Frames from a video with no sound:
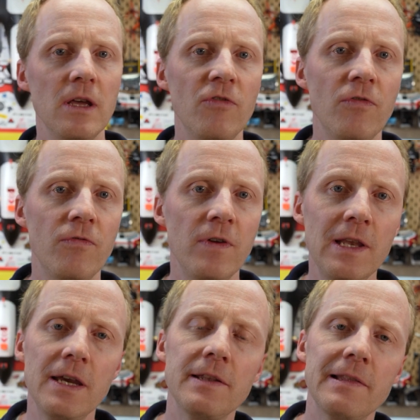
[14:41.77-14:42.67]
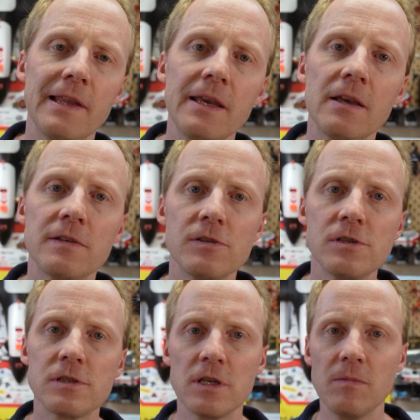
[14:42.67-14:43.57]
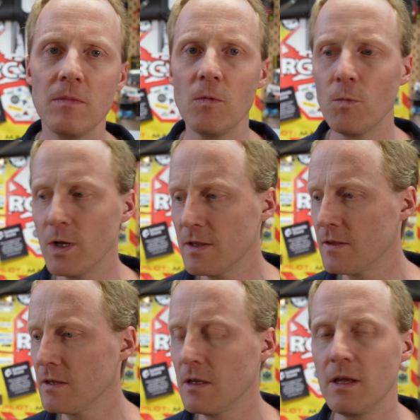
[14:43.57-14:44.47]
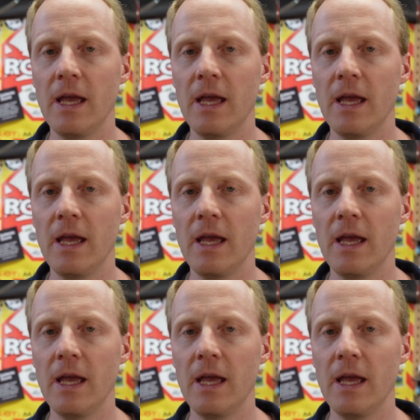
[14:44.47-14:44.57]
affiliate link system with,